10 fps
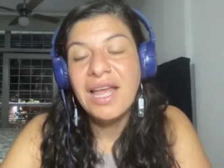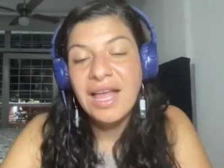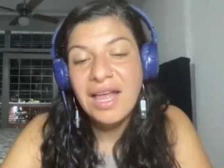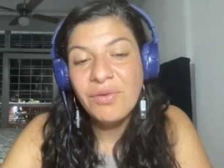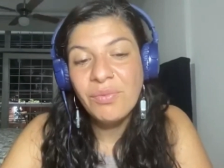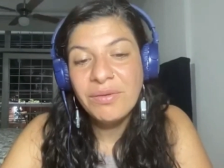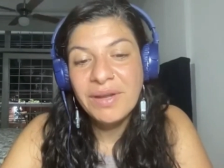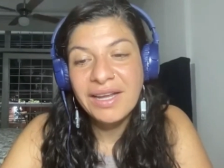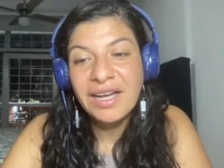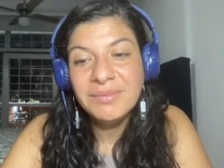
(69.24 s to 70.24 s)
And when
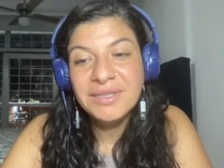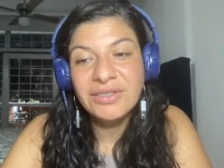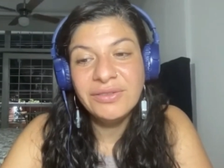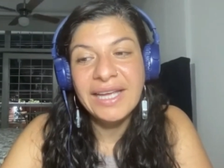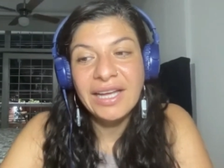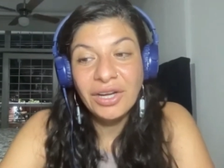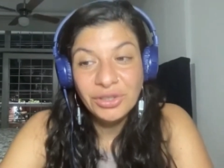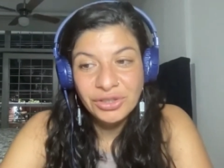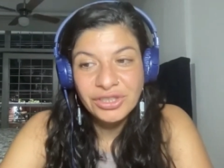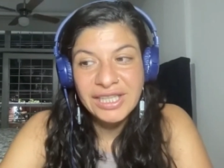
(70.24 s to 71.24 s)
it comes to like
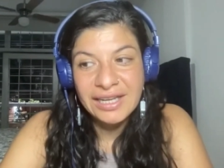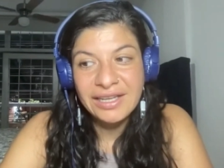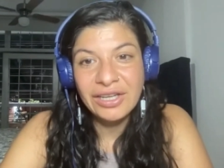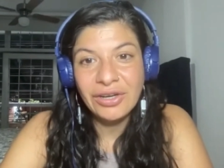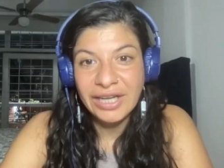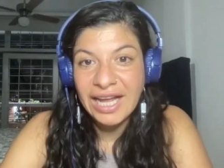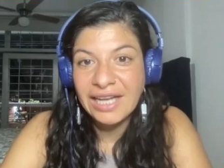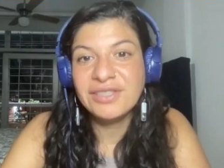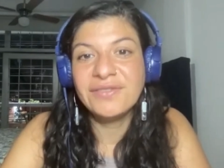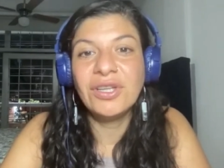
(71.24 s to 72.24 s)
understanding our
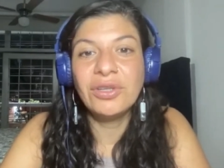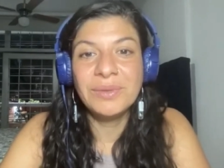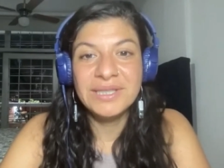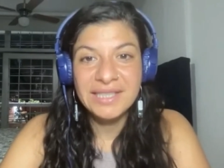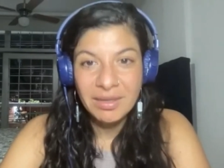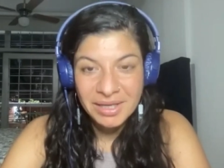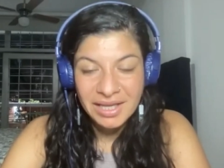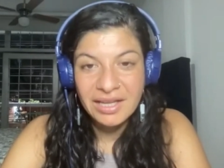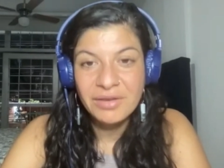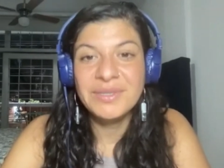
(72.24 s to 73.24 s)
cash flow, what's
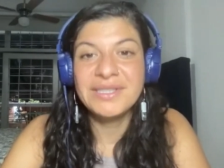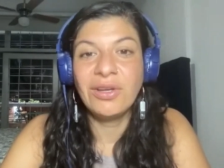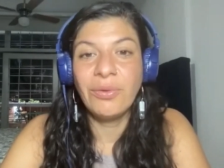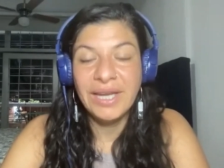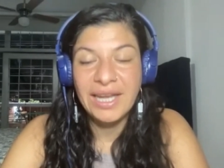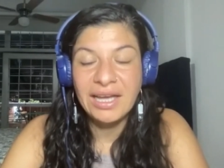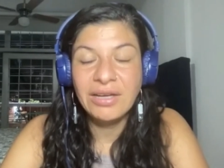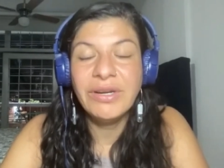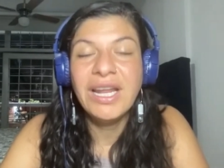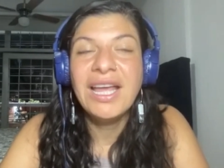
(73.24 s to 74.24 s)
coming in, what's going
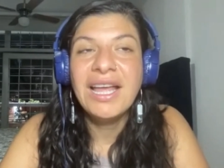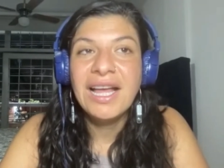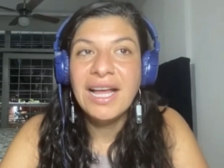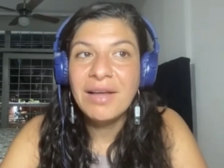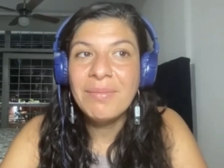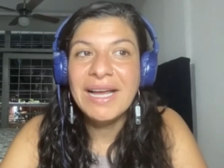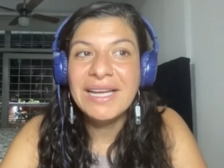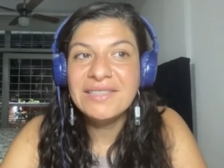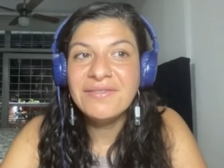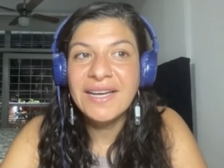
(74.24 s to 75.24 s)
out,
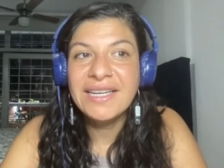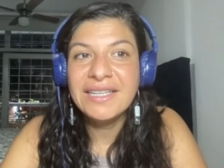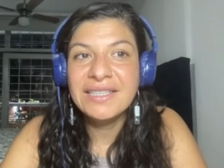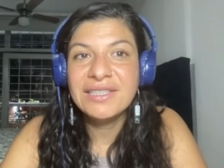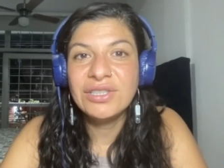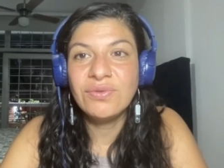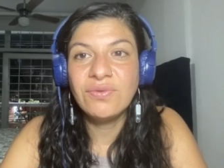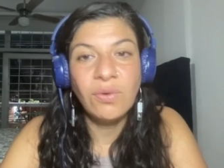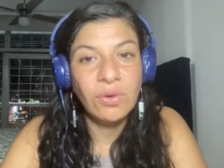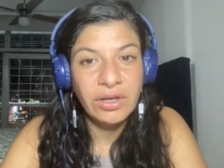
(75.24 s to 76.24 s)
I divide it into
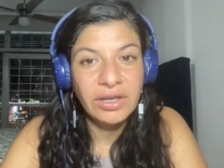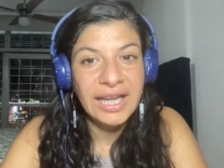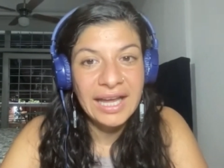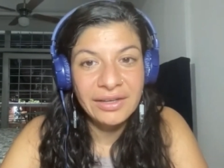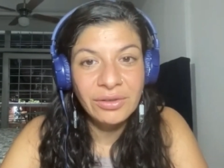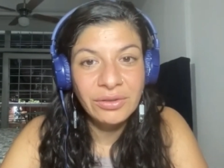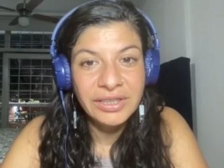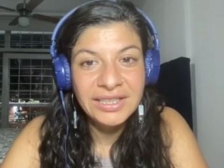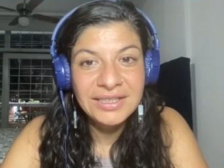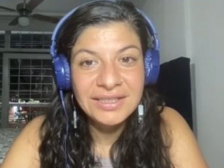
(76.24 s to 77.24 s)
4
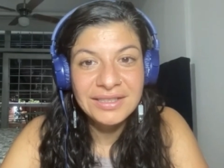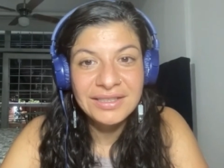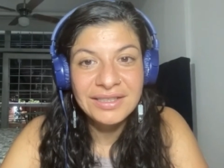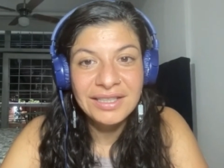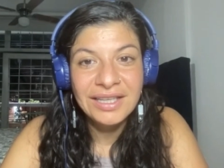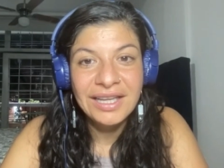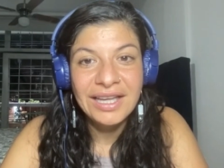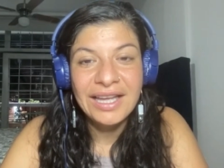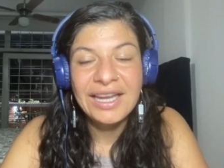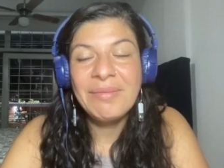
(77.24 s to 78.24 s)
categories.
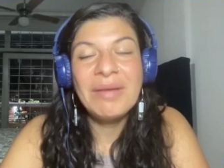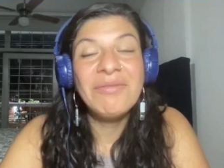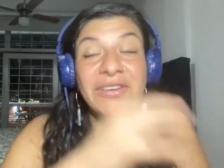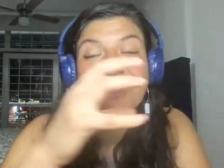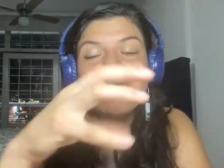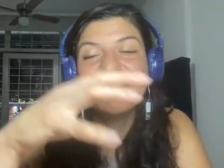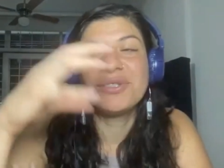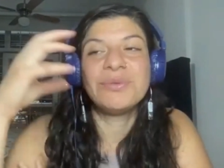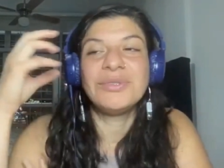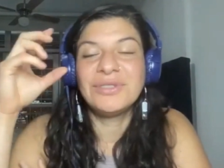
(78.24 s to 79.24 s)
And I'm very
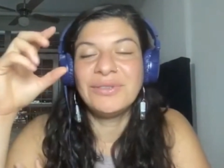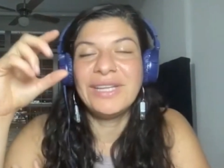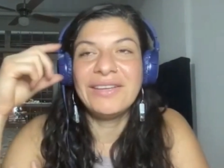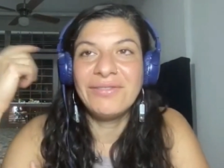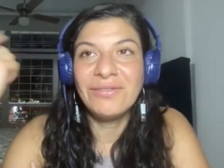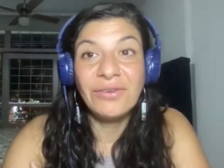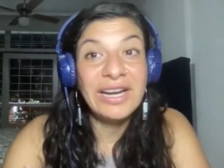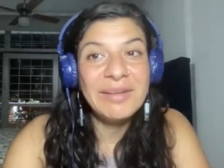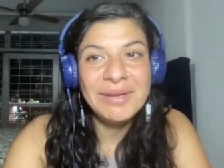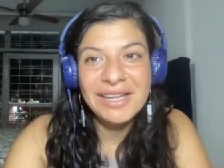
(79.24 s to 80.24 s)
visual. So like if for
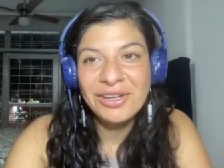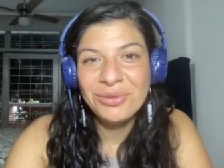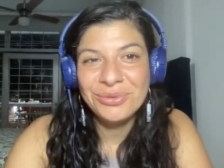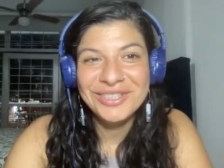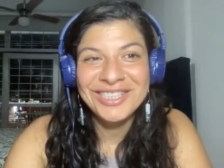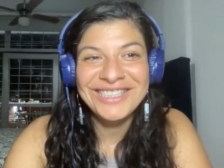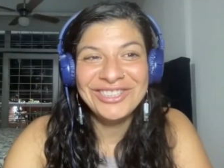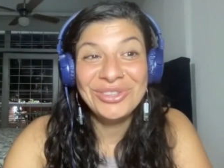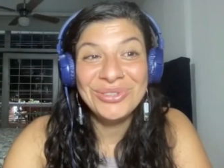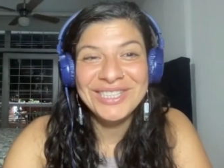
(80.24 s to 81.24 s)
anybody who's
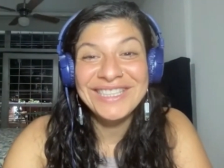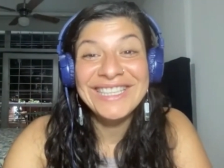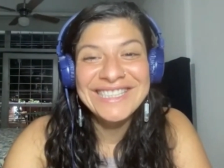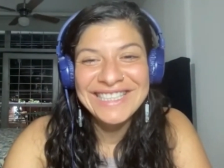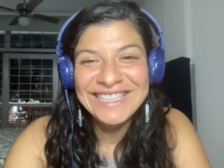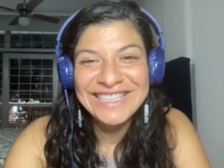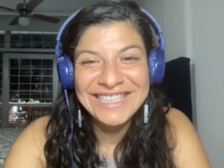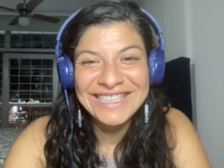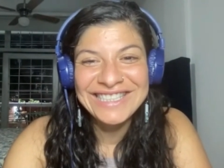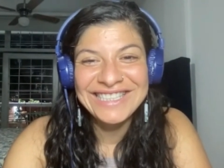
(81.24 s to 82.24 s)
listening to
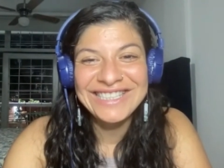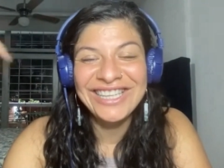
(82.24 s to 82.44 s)
this, just